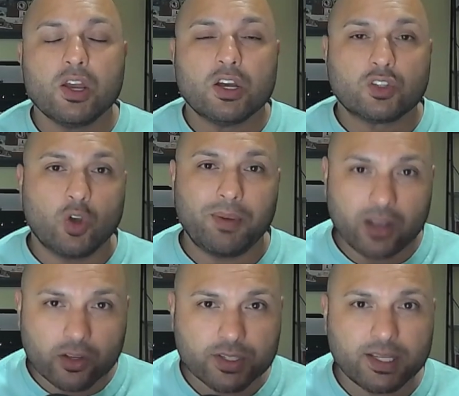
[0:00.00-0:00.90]
So my
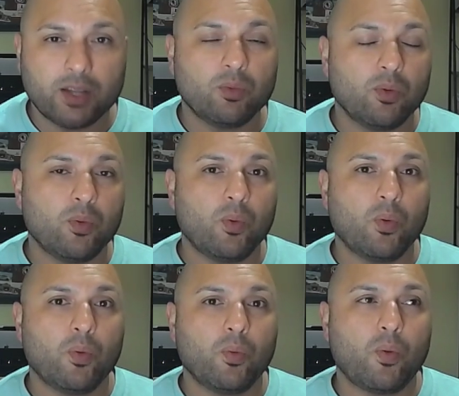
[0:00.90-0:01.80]
doctor said,
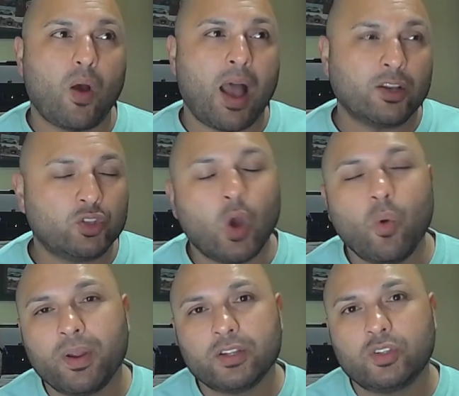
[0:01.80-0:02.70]
"I don't
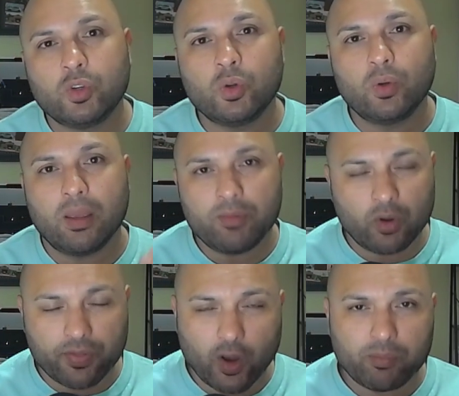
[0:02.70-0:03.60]
want to do
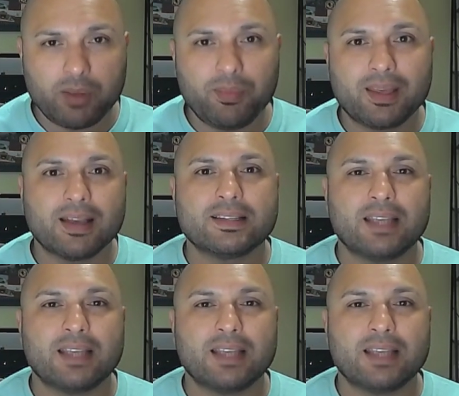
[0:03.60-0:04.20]
immunotherapy because